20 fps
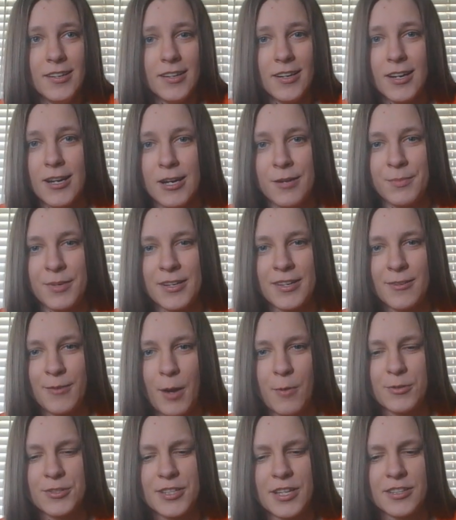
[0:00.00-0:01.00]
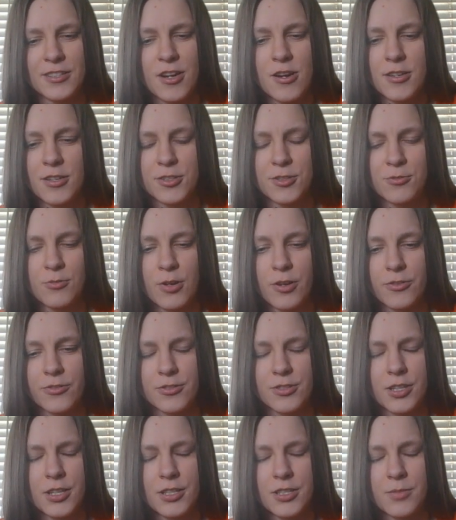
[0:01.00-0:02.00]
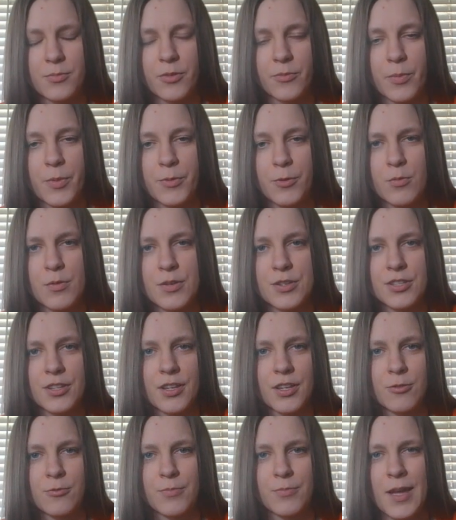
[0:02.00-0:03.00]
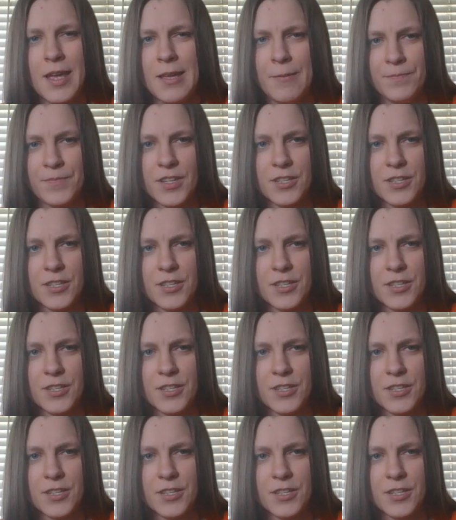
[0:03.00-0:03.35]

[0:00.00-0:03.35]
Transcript: I was, like, talking to one of, like, some of my viewers, like, you know, hey,